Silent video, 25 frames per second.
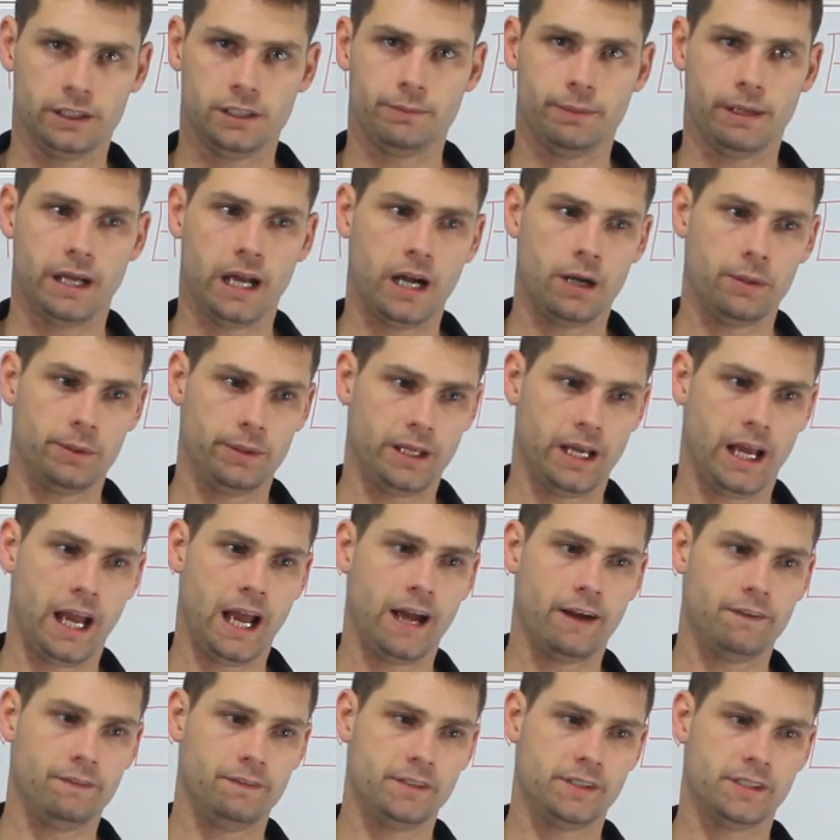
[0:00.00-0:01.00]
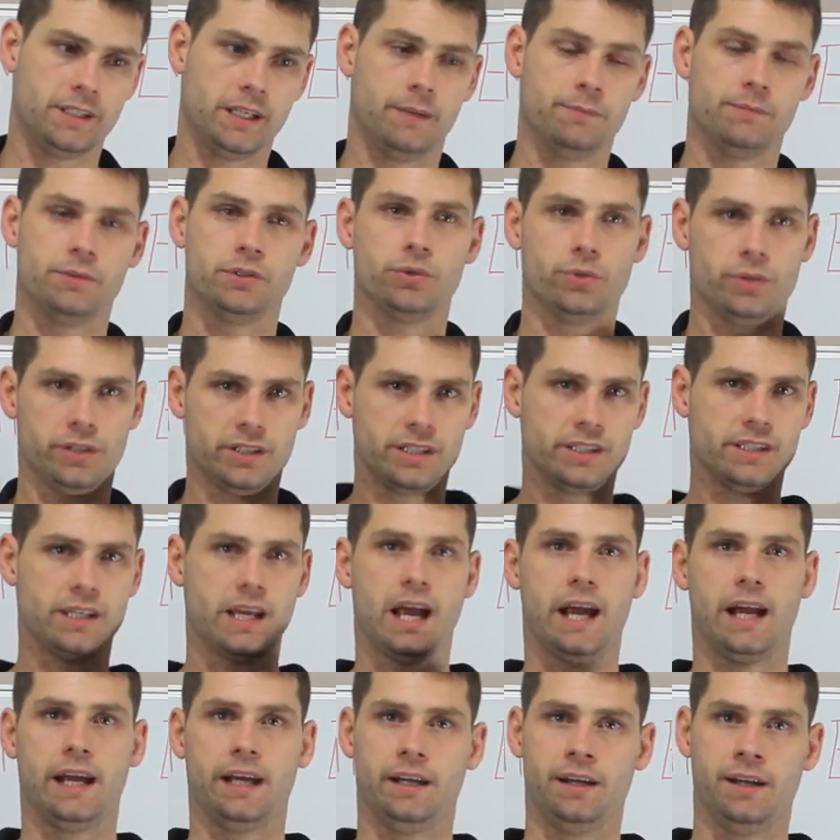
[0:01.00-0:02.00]
to be able to have some sort of
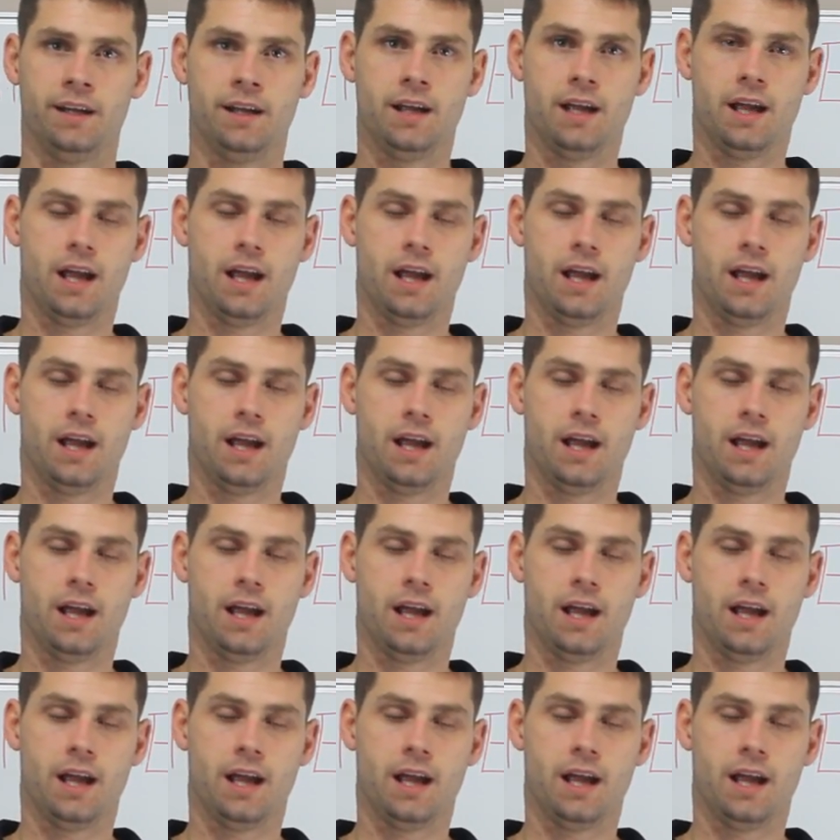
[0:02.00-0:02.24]
say